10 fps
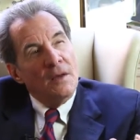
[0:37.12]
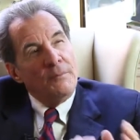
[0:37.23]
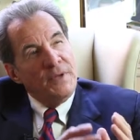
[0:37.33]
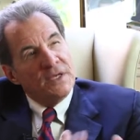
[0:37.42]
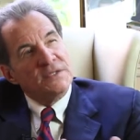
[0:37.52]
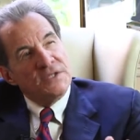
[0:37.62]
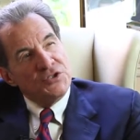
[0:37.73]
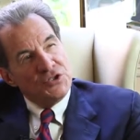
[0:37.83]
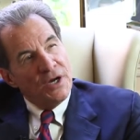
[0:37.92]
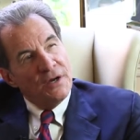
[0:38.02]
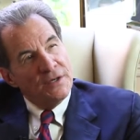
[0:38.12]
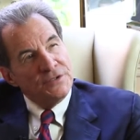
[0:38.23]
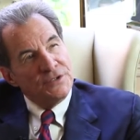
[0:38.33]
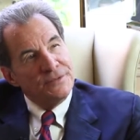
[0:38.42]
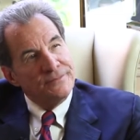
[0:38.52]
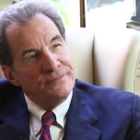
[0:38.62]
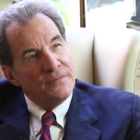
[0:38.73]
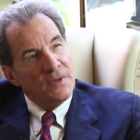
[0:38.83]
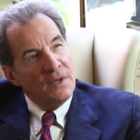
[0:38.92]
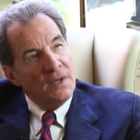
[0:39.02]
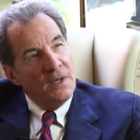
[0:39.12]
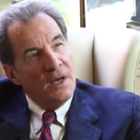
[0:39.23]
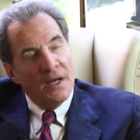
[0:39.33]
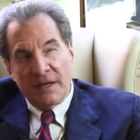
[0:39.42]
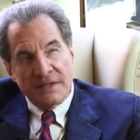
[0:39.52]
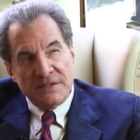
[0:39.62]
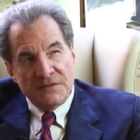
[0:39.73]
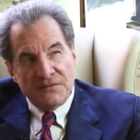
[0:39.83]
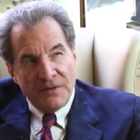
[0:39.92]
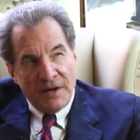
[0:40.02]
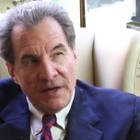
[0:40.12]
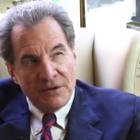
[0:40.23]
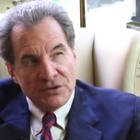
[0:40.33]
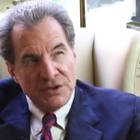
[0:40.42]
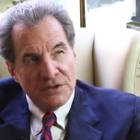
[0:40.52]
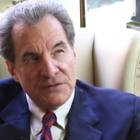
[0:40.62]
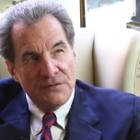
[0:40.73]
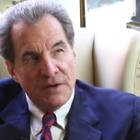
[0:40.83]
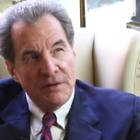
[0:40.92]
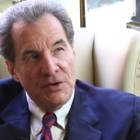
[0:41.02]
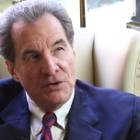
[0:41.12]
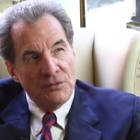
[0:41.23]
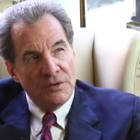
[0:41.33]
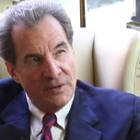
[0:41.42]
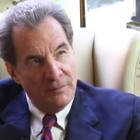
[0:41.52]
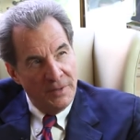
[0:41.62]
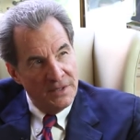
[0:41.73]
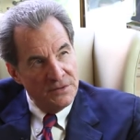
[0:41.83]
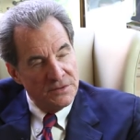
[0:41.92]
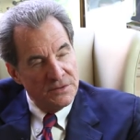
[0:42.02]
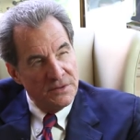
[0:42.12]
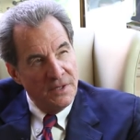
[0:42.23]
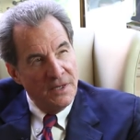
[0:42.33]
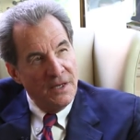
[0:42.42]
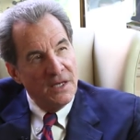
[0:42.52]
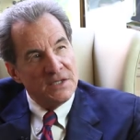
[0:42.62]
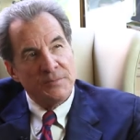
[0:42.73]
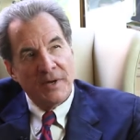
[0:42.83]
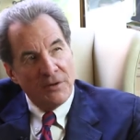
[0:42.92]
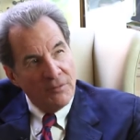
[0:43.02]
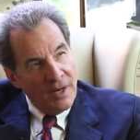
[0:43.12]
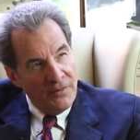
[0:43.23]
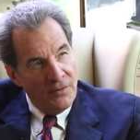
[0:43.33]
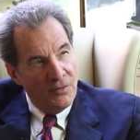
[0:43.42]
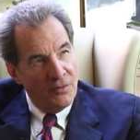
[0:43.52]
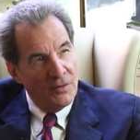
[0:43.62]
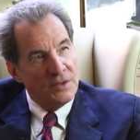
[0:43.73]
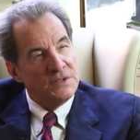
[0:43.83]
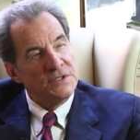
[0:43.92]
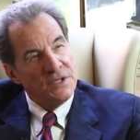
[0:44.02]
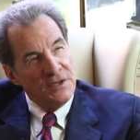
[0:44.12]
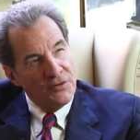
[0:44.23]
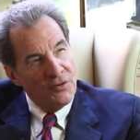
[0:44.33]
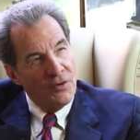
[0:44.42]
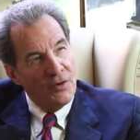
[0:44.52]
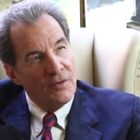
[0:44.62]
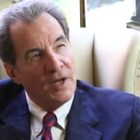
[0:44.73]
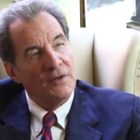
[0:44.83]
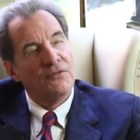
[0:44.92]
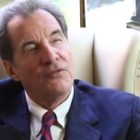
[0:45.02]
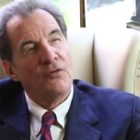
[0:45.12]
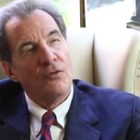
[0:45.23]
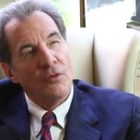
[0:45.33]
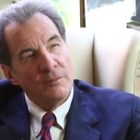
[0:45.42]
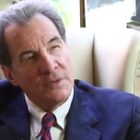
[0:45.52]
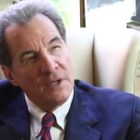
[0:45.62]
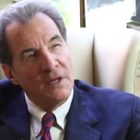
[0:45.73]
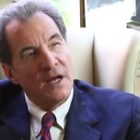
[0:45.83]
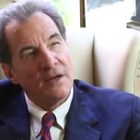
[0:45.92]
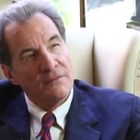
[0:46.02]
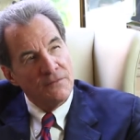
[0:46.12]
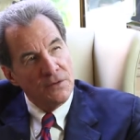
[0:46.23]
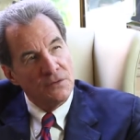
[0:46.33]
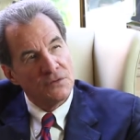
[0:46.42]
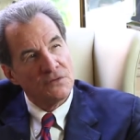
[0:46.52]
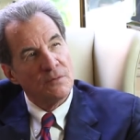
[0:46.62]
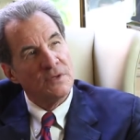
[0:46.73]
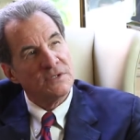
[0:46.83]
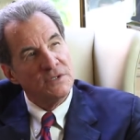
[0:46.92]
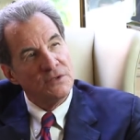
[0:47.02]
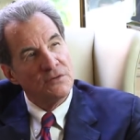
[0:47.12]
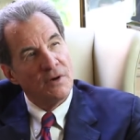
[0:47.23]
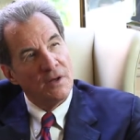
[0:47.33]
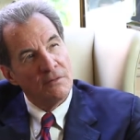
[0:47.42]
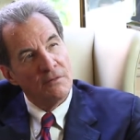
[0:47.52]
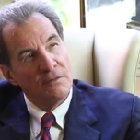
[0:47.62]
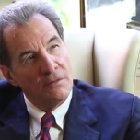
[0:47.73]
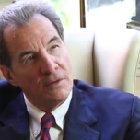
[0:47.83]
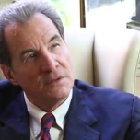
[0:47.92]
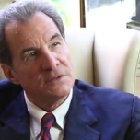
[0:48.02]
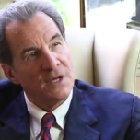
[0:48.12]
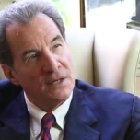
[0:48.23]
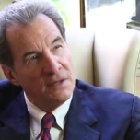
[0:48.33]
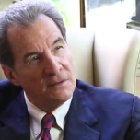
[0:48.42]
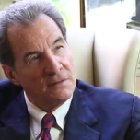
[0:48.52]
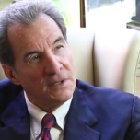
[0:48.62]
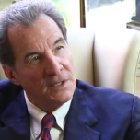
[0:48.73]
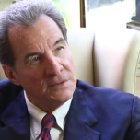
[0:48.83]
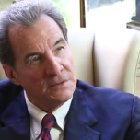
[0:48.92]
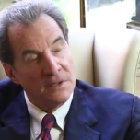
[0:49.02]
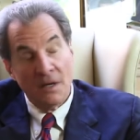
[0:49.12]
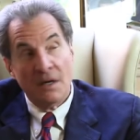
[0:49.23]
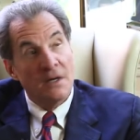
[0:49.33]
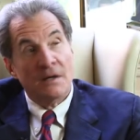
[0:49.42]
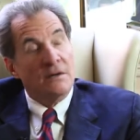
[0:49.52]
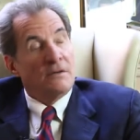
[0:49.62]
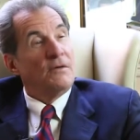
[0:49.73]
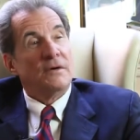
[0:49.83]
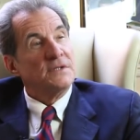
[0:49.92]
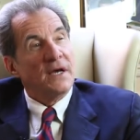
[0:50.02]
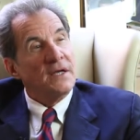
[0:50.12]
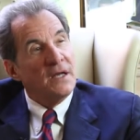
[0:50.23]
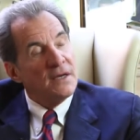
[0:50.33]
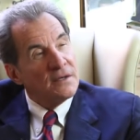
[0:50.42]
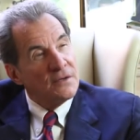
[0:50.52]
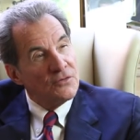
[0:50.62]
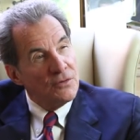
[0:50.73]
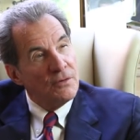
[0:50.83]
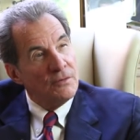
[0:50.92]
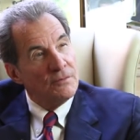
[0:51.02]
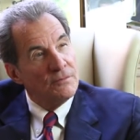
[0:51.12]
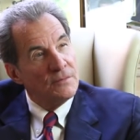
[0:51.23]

Because a judge, unless he or she is very new to the bench, has been around the horn, seen it all, and formed a lot of views from listening to other lawyers on other cases. Lawyers I can't control.